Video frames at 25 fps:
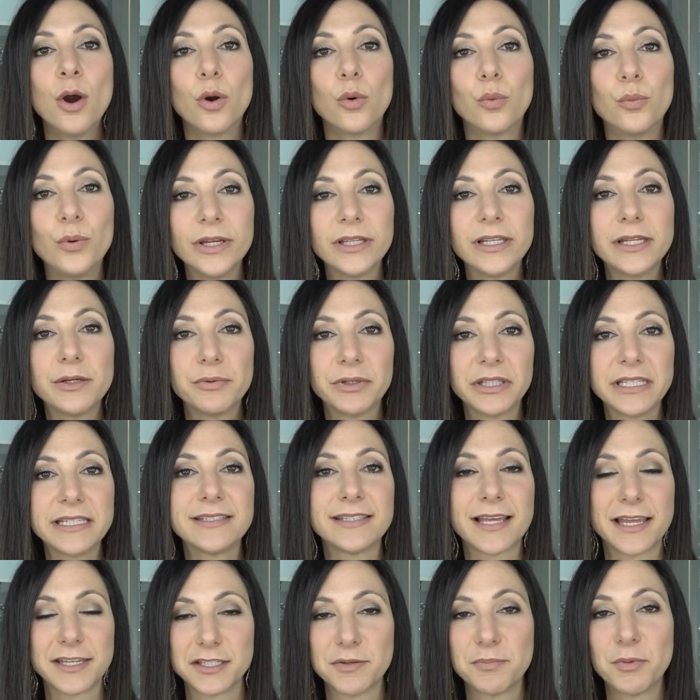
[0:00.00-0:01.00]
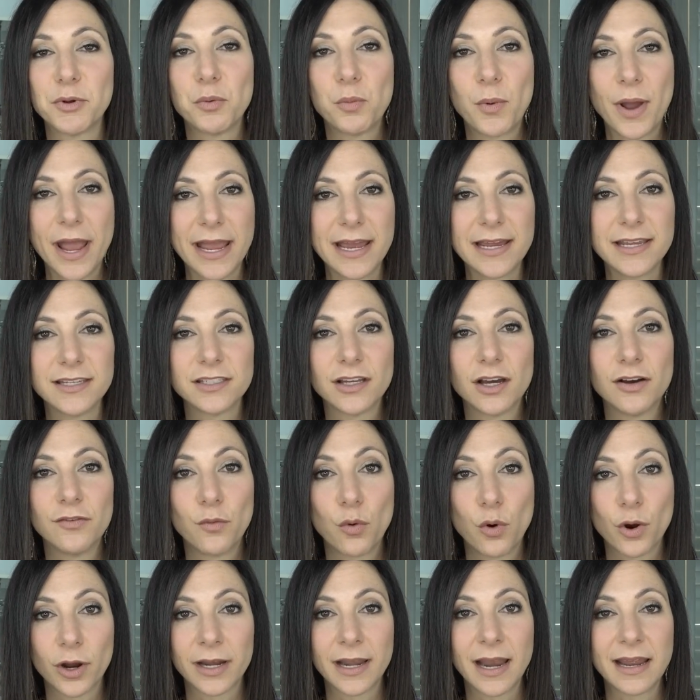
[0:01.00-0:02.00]
really, really sensible ways of
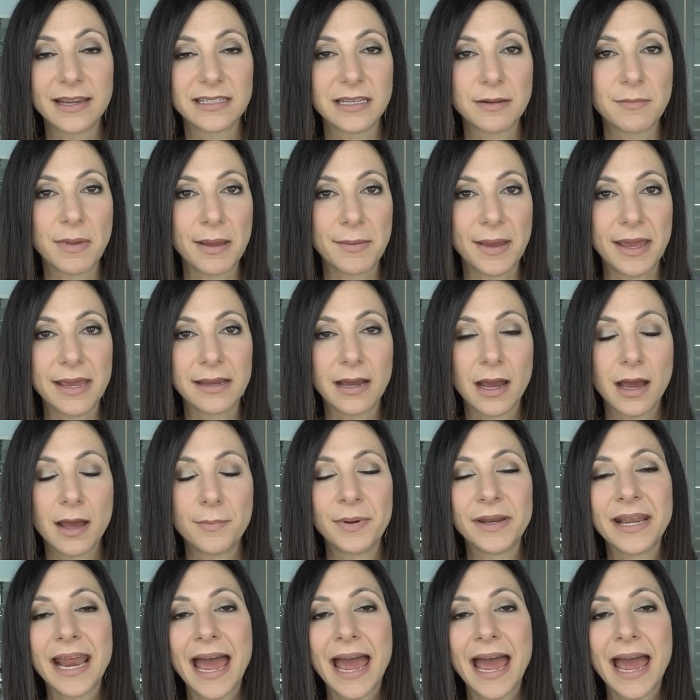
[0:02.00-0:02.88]
organizing my makeup.